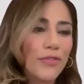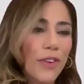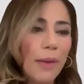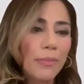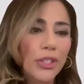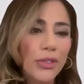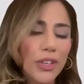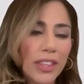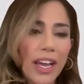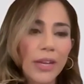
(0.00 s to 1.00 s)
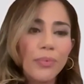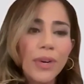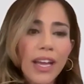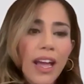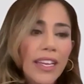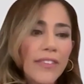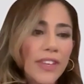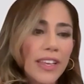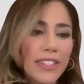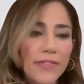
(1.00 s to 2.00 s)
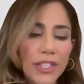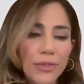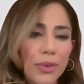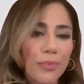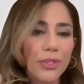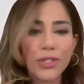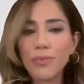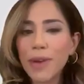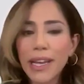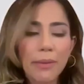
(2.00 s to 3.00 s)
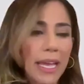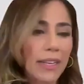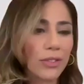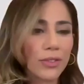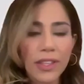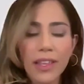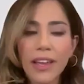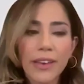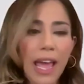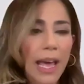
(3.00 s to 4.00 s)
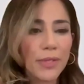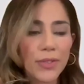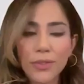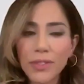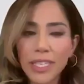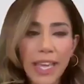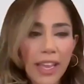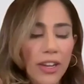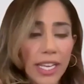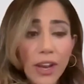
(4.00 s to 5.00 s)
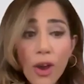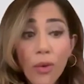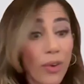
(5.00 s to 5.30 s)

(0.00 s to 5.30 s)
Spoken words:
from glutathione. What kind of an individual would you recommend glutathione absolutely get on it?